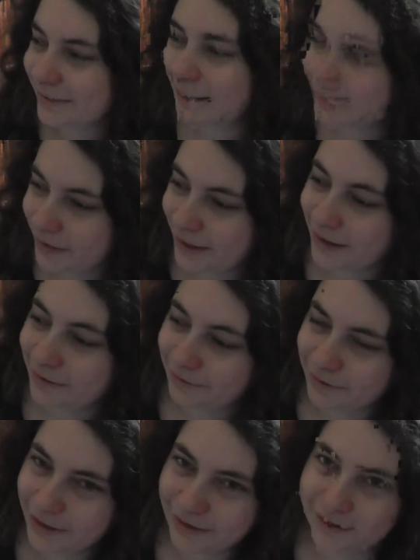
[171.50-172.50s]
the plan.
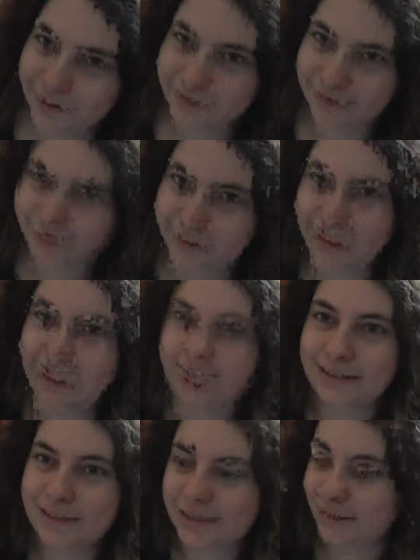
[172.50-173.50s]
We're going to
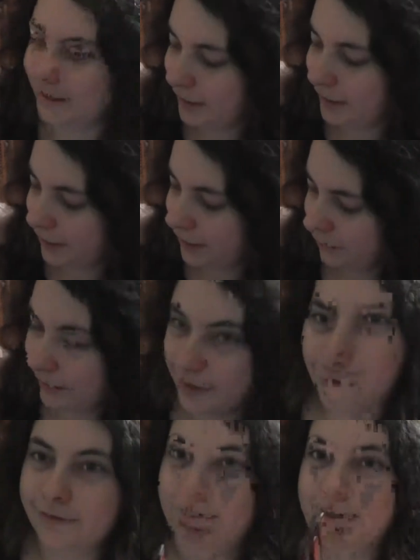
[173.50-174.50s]
sketch, we're
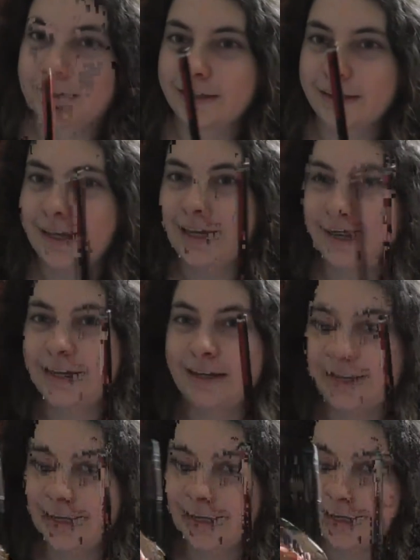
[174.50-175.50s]
going to
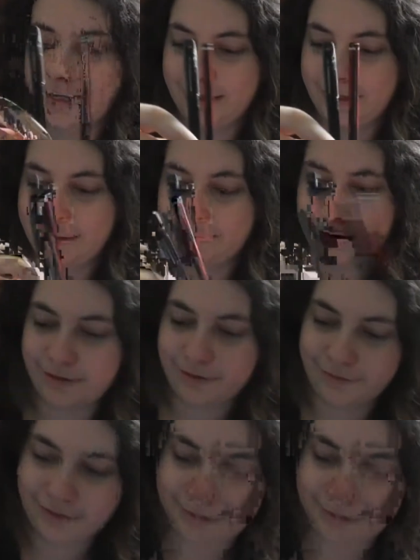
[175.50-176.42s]
ink, we're going